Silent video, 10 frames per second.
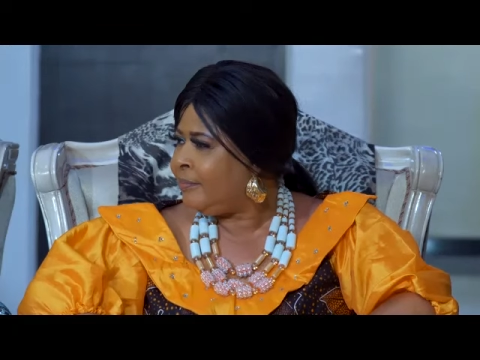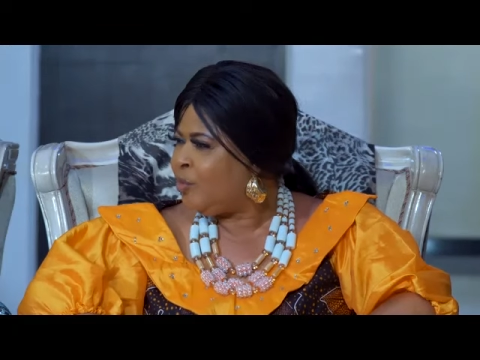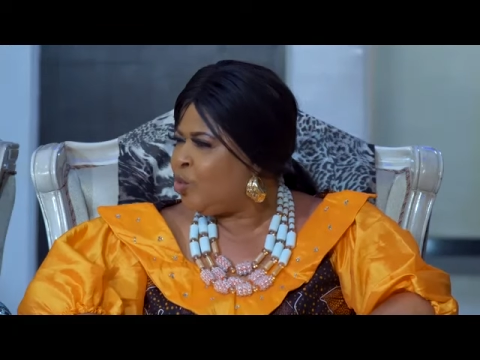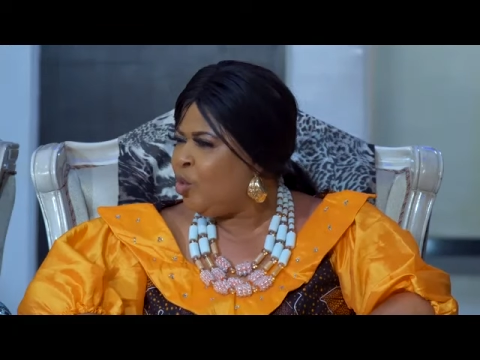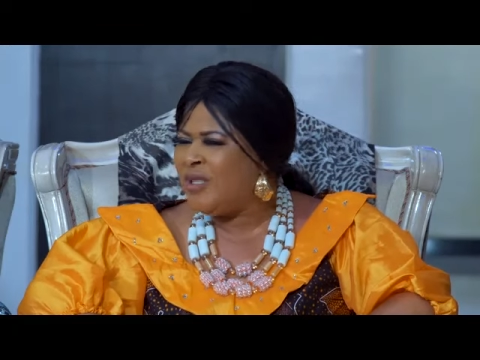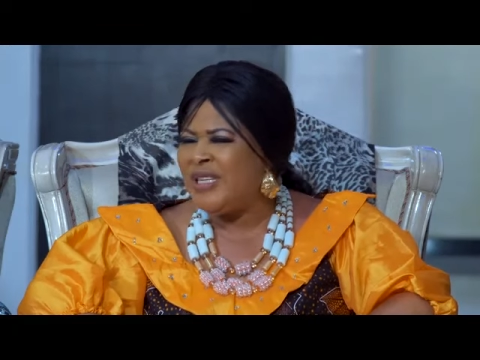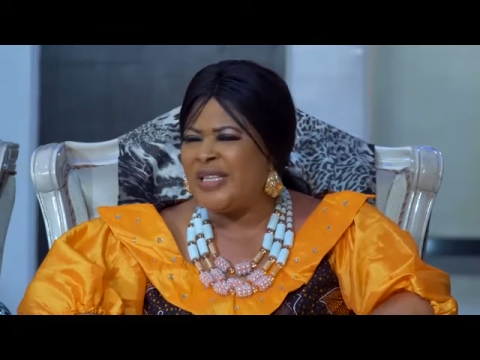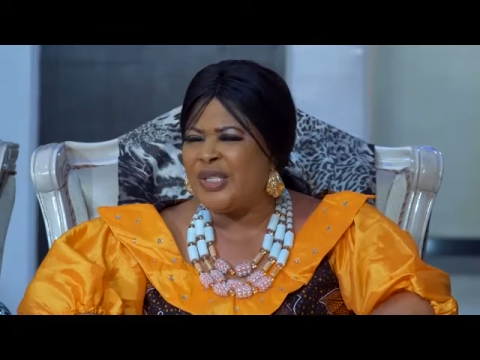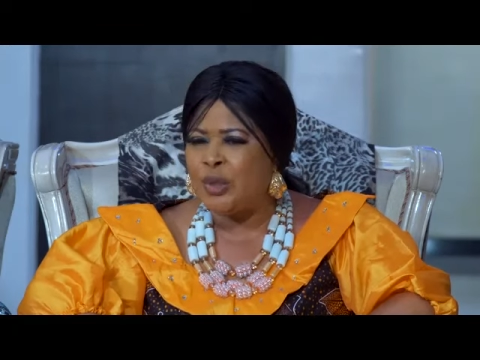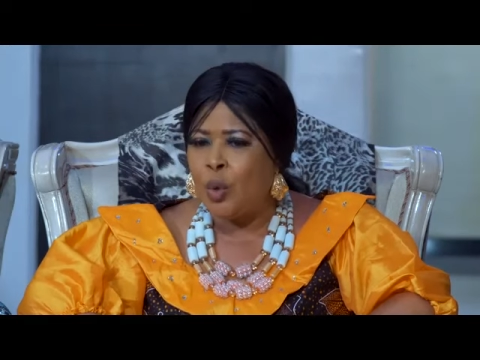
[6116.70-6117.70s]
Do not
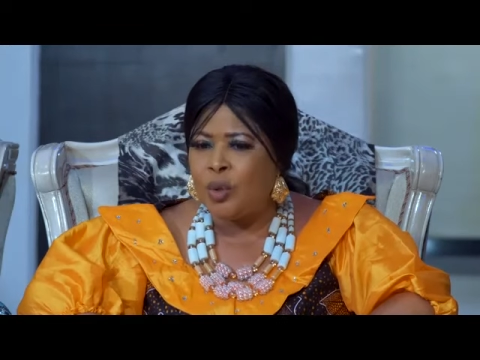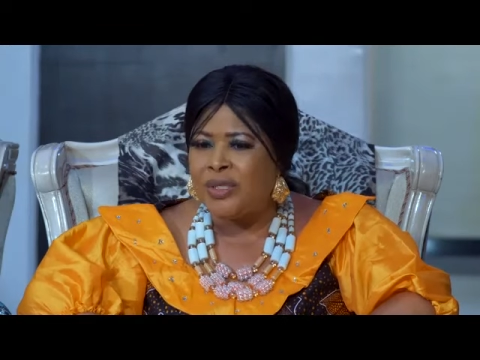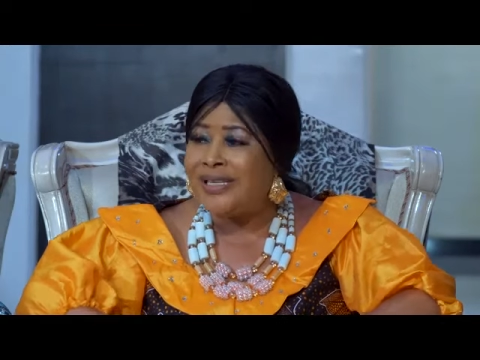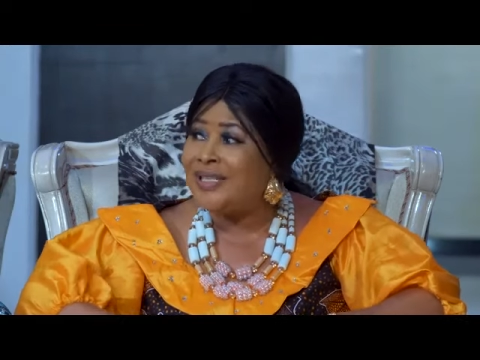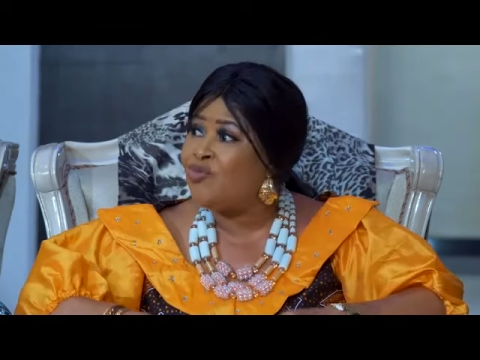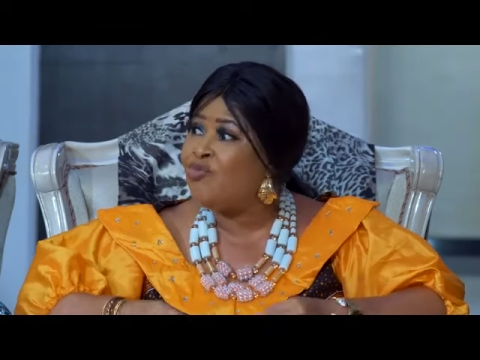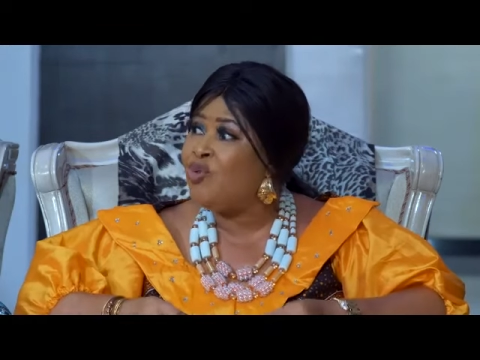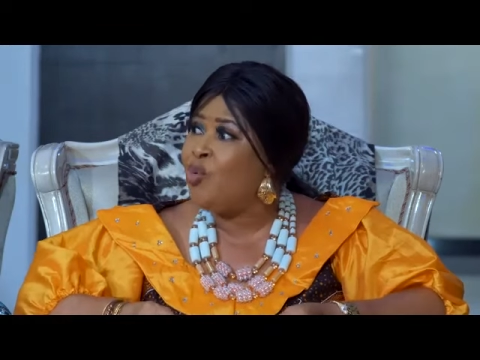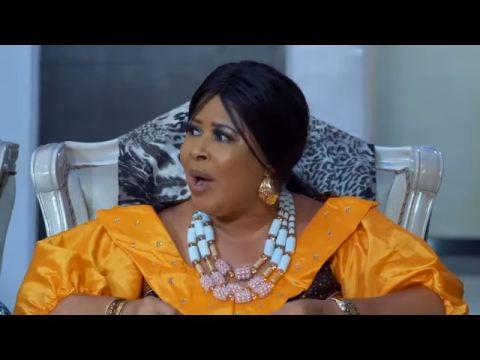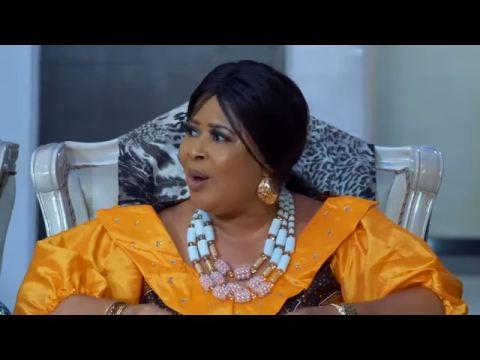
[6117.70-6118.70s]
insult this
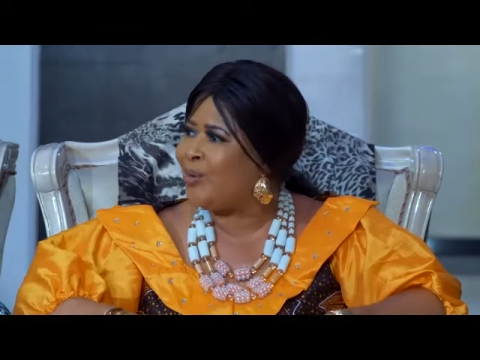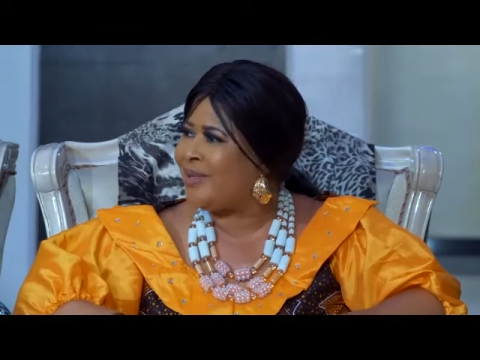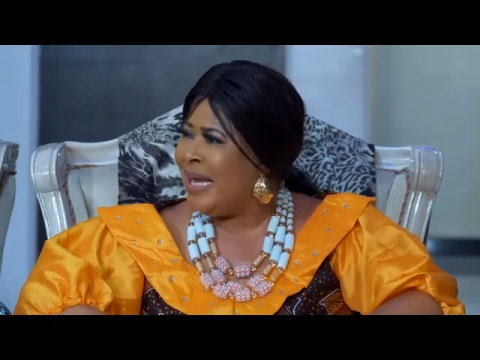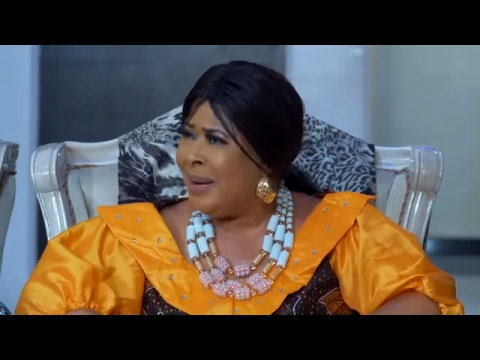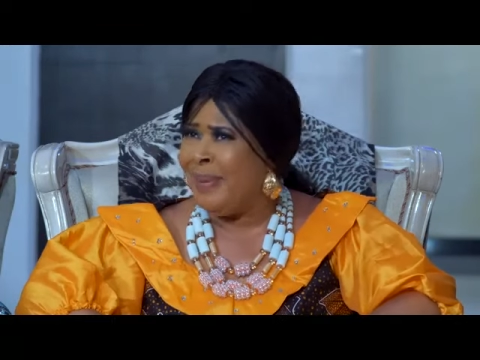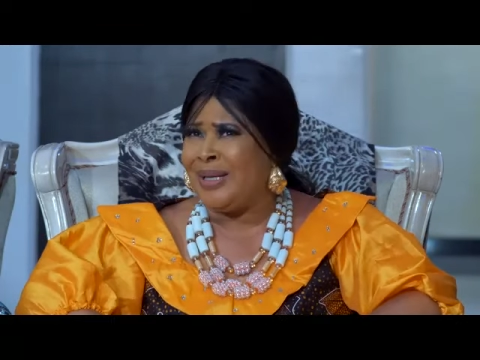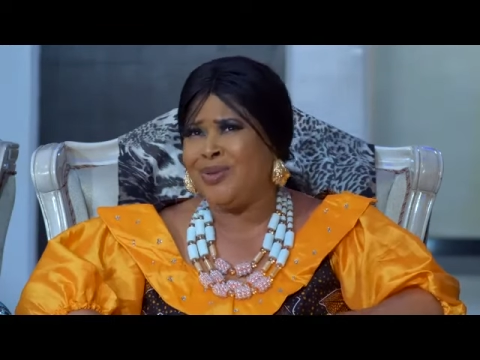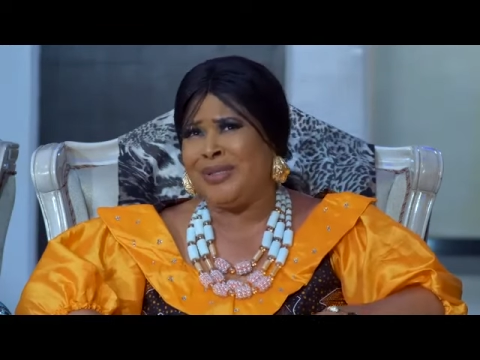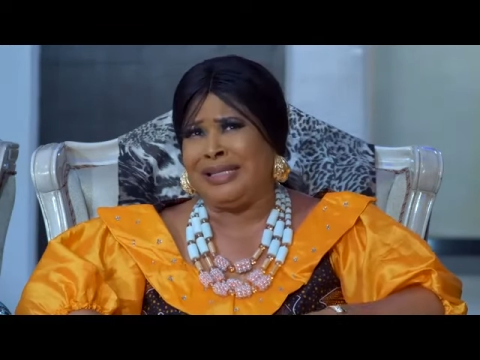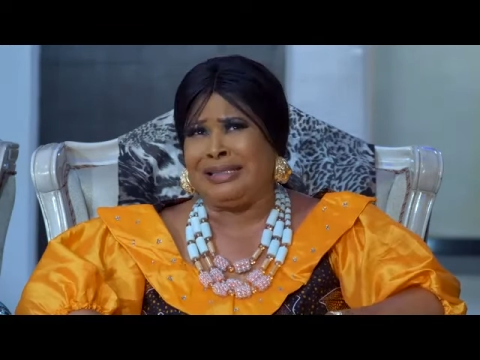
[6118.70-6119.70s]
royal house by
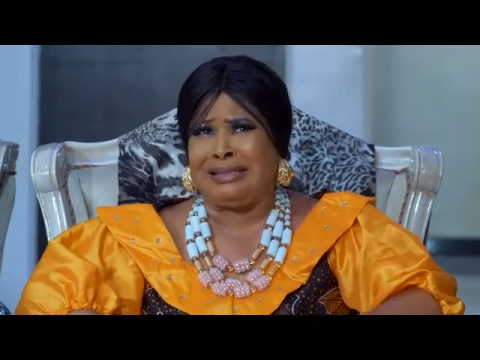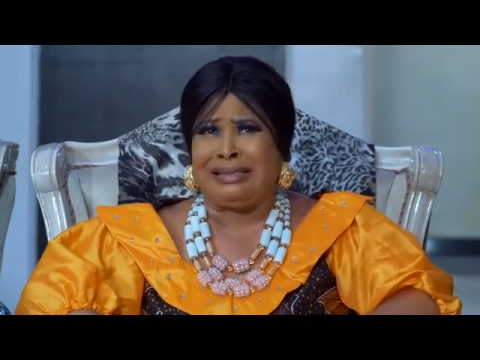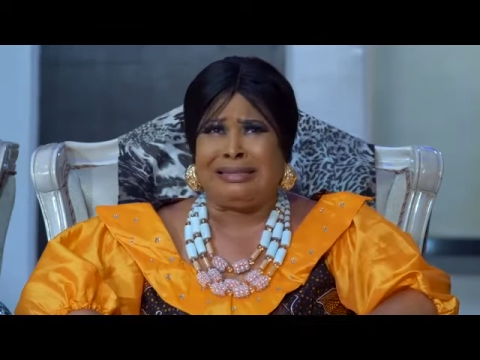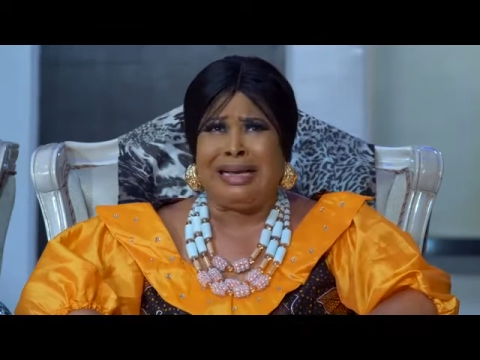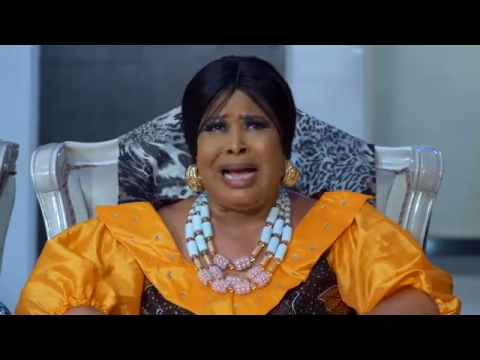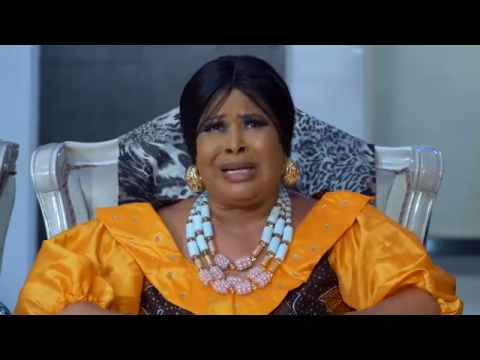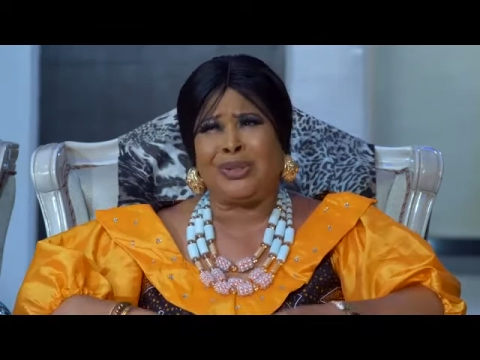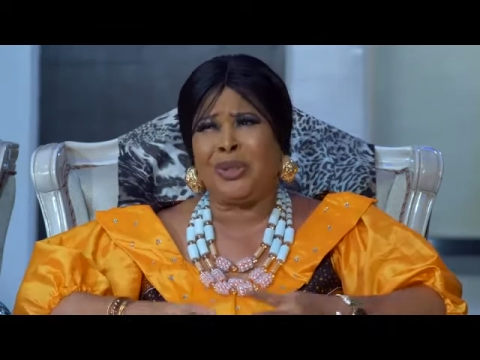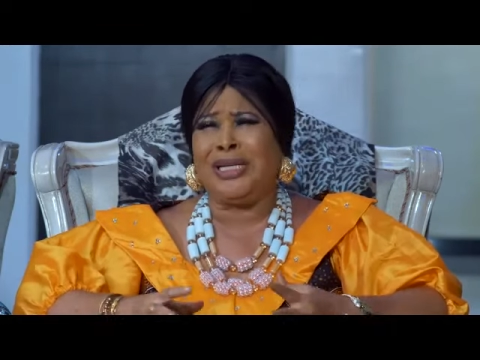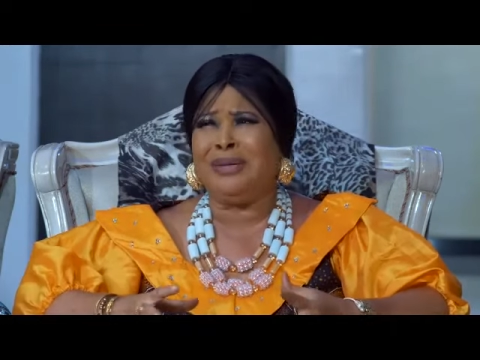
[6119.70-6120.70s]
suggesting and talking